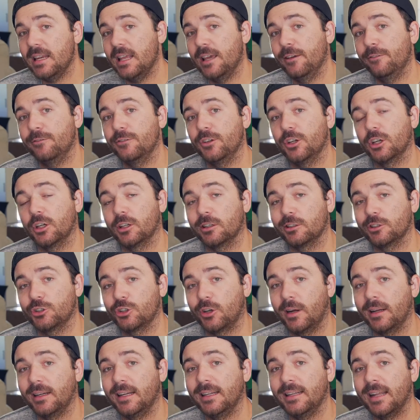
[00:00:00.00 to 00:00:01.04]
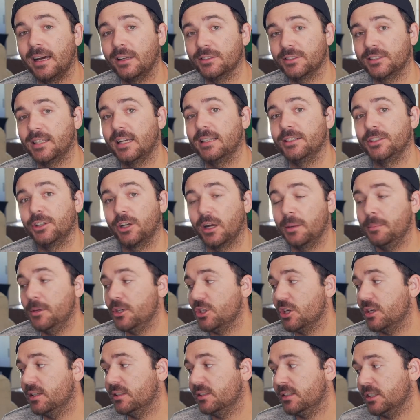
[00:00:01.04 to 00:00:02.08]
If you're trying to downsize your
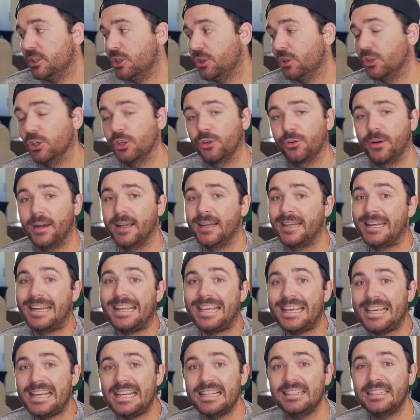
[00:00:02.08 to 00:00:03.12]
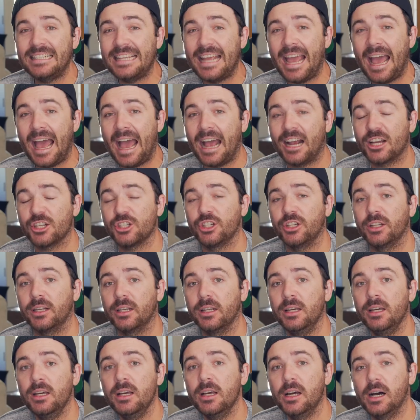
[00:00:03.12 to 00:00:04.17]
images, you can create an easy action
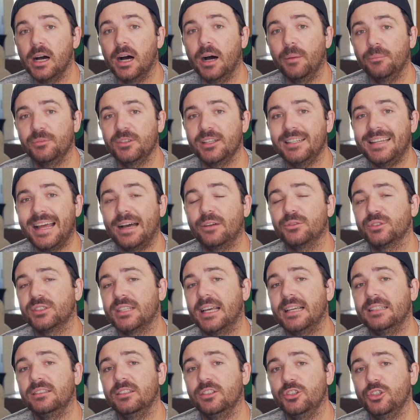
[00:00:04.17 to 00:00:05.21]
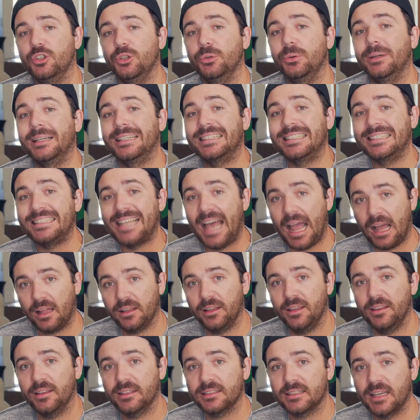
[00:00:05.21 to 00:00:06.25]
um, to downsize it to
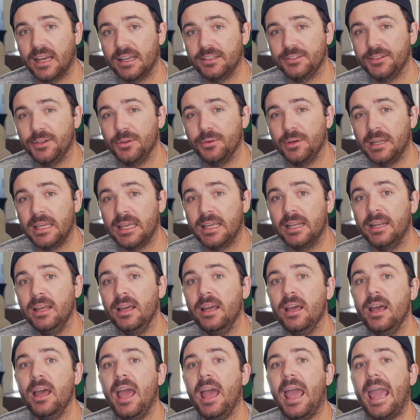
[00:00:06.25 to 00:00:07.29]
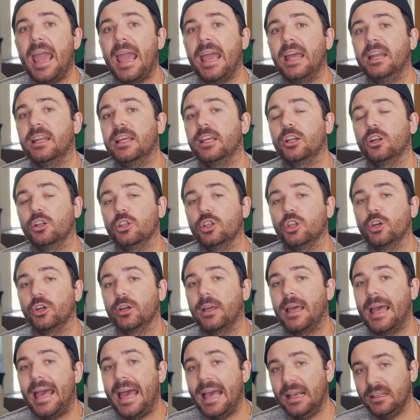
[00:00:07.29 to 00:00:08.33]
exactly the size you need and it'll look
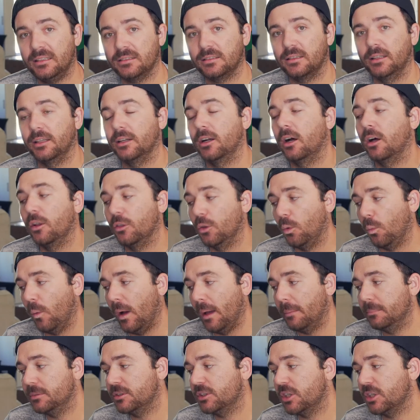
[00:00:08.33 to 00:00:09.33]
excellent on the web.